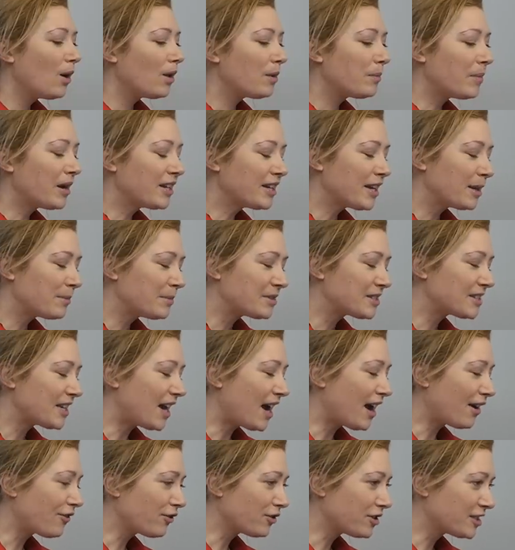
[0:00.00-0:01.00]
Well, my name is
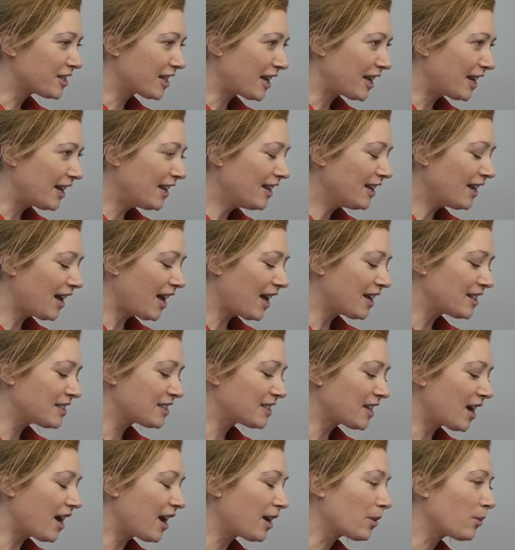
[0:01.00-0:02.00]
Avril Daly
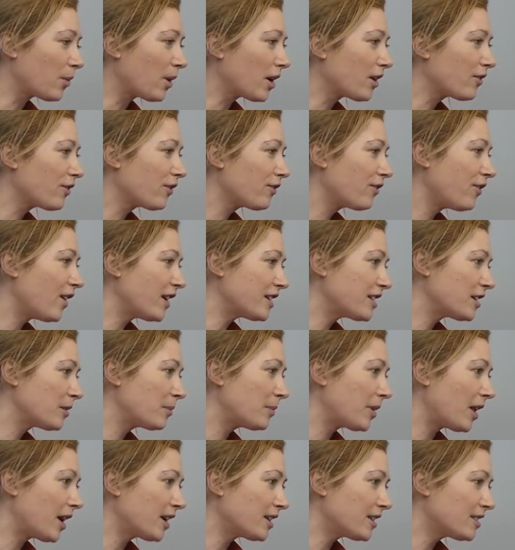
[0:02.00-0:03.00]
and I work for
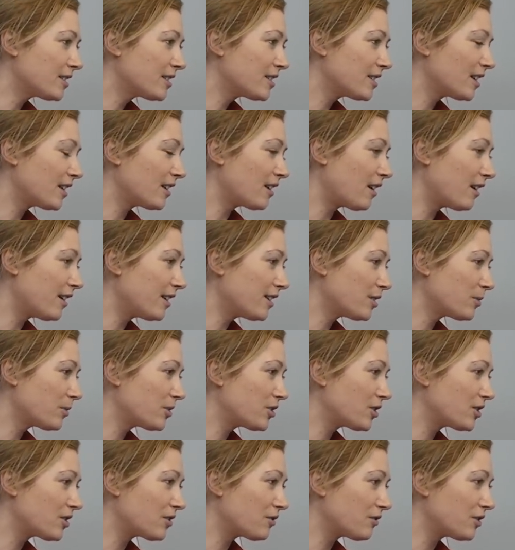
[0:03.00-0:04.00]
Fighting Blindness in Ireland,
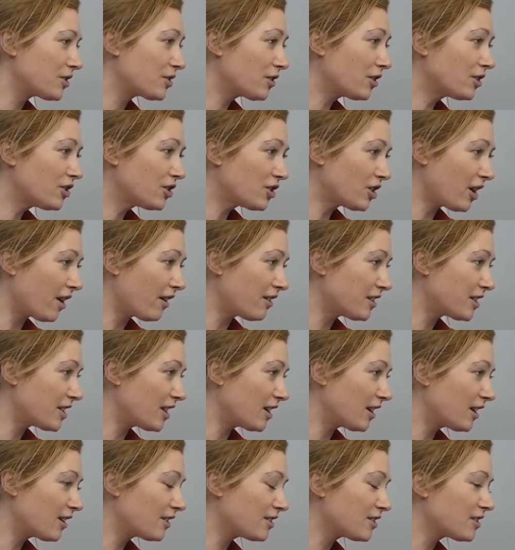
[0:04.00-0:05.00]
which is a research
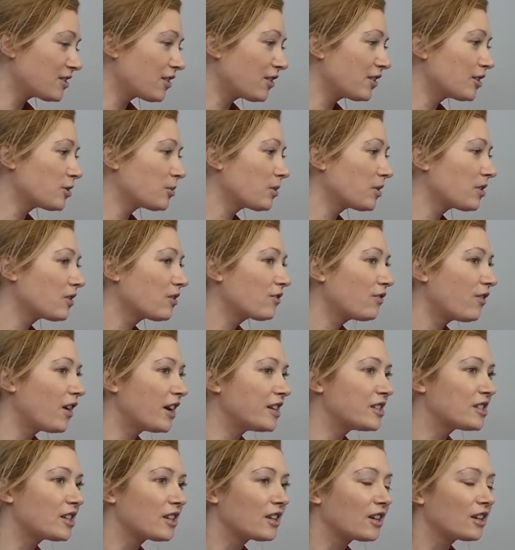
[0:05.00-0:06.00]
charity concerned with
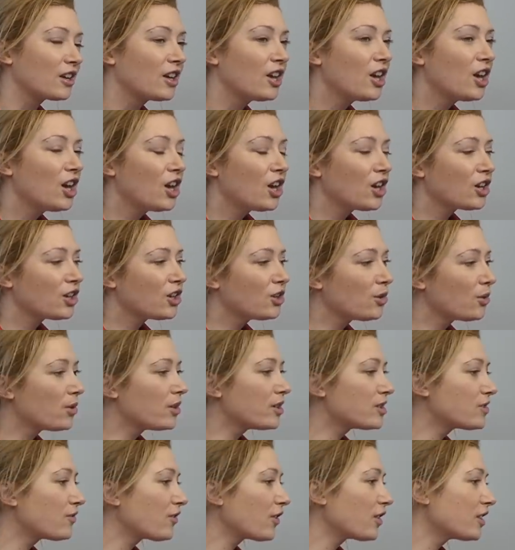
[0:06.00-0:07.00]
finding
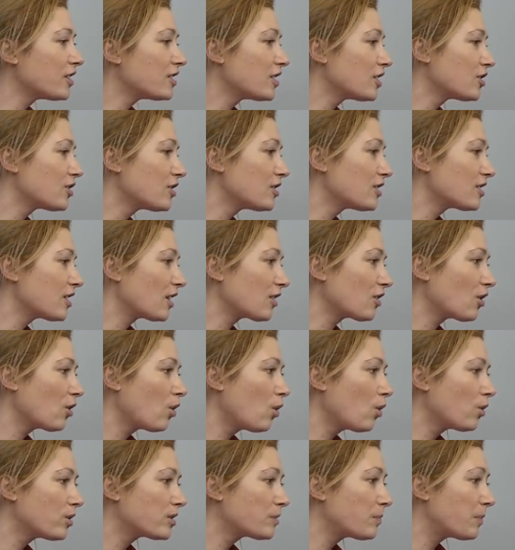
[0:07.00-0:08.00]
cures for conditions that
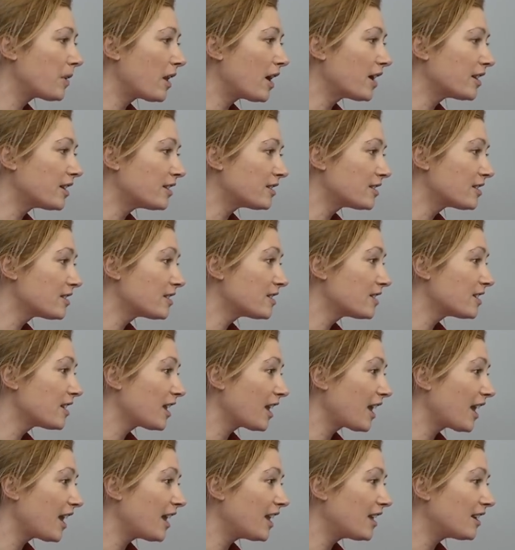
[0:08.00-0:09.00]
cause blindness
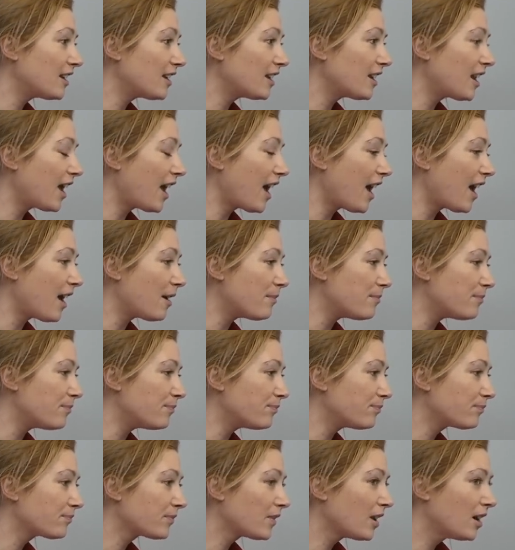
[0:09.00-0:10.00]
in
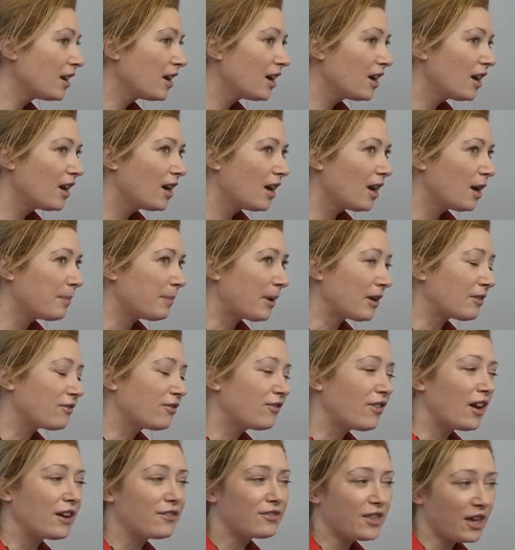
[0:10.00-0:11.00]
about
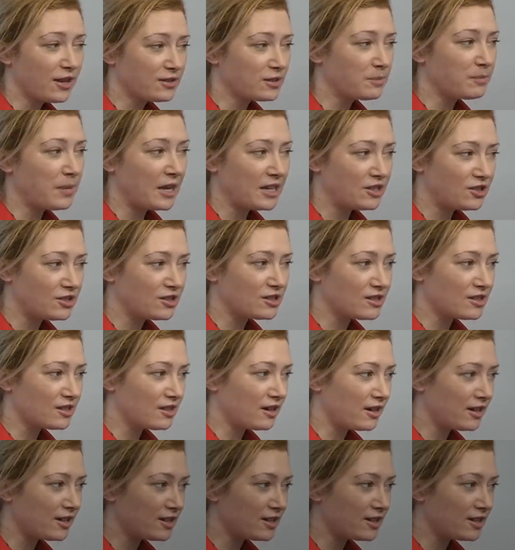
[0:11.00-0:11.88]
5,000 patients in